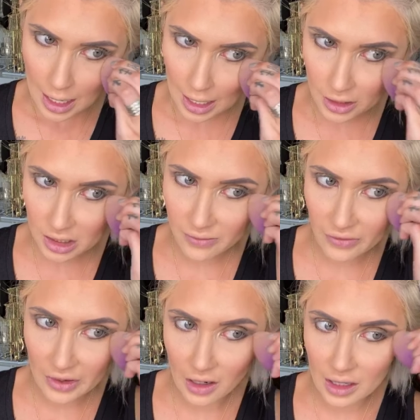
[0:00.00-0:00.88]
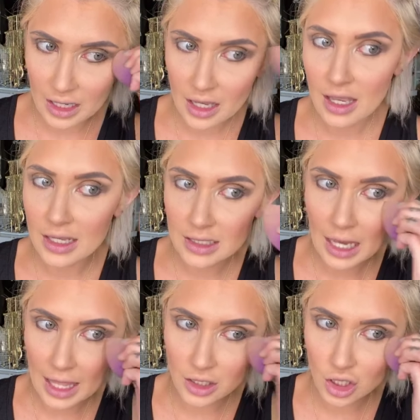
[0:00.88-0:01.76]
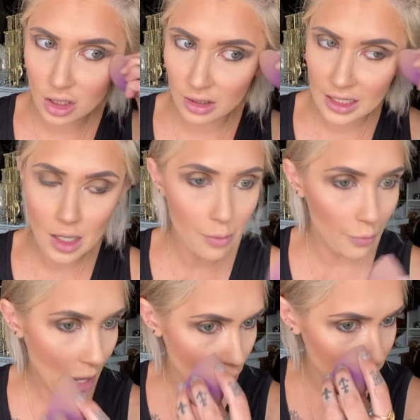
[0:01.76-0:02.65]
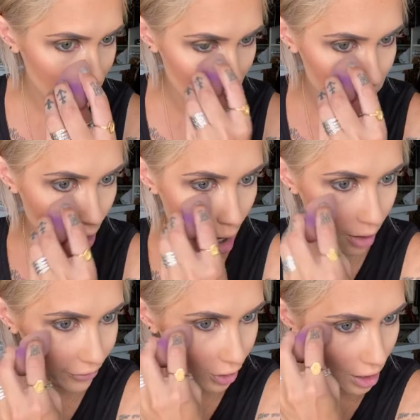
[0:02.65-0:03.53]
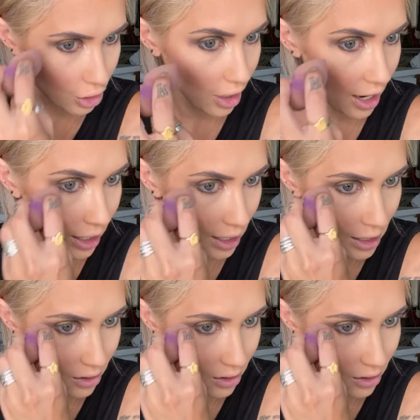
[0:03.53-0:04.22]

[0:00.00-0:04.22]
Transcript: and just very intentionally bounce this off your under eye.